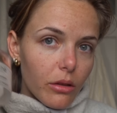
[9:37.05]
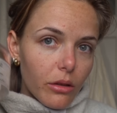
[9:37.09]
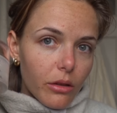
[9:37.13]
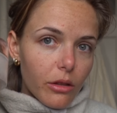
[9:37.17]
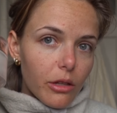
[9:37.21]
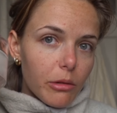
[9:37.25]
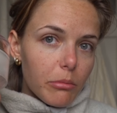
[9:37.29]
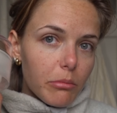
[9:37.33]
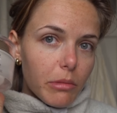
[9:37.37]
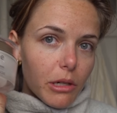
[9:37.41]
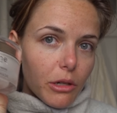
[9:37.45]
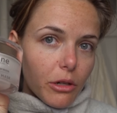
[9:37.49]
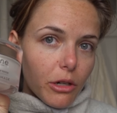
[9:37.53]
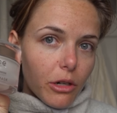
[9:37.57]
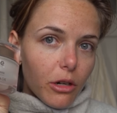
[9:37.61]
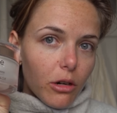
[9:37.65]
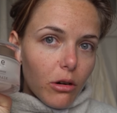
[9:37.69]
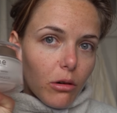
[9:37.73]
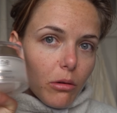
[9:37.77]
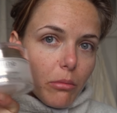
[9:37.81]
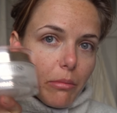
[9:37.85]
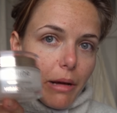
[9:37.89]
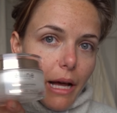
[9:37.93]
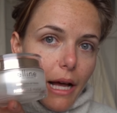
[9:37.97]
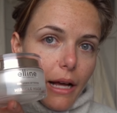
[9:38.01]
the
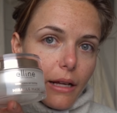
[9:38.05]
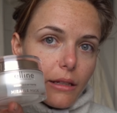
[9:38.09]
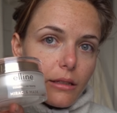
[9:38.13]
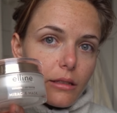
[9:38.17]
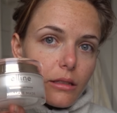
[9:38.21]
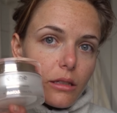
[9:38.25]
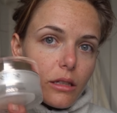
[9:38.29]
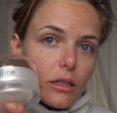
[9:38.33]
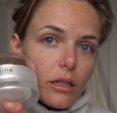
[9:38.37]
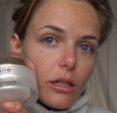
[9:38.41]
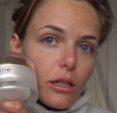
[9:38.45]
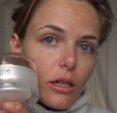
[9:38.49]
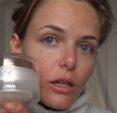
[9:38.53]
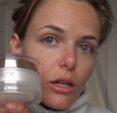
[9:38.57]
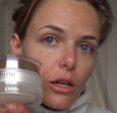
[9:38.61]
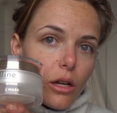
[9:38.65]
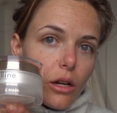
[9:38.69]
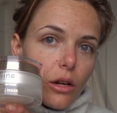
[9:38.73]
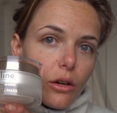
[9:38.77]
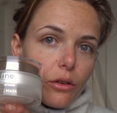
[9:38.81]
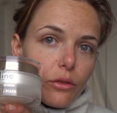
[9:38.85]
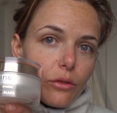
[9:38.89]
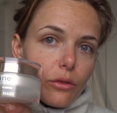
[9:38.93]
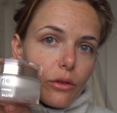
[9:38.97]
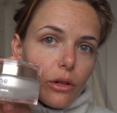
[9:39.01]
Miracle Mask
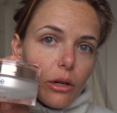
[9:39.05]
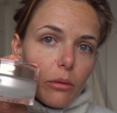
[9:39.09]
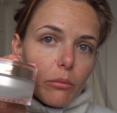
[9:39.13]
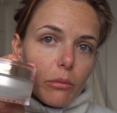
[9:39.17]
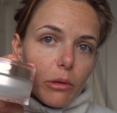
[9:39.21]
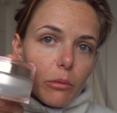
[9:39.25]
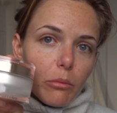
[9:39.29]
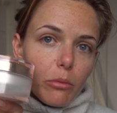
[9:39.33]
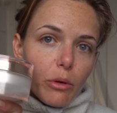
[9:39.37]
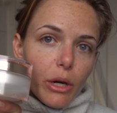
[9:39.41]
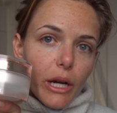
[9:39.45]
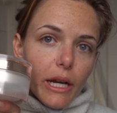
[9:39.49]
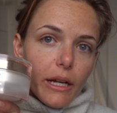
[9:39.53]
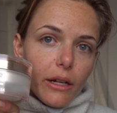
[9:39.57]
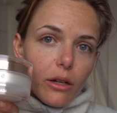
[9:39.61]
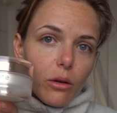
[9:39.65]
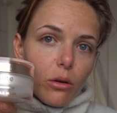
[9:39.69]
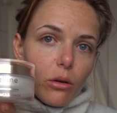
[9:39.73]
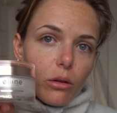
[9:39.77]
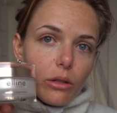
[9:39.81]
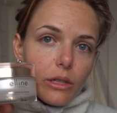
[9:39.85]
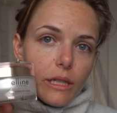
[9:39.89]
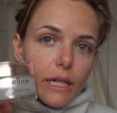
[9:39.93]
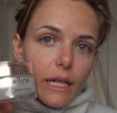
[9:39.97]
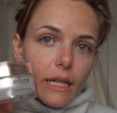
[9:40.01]
from the brand
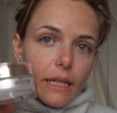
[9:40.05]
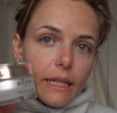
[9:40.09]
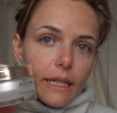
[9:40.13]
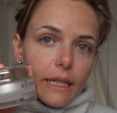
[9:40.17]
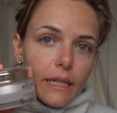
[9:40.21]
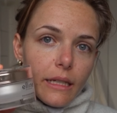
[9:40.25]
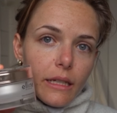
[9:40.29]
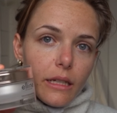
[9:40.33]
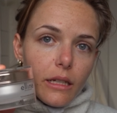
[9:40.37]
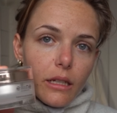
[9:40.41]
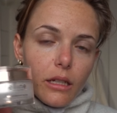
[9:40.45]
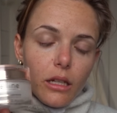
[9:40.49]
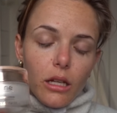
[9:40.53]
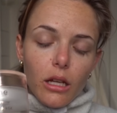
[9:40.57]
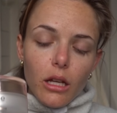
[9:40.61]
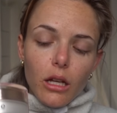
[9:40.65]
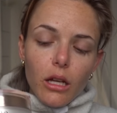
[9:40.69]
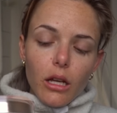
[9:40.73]
called Aline.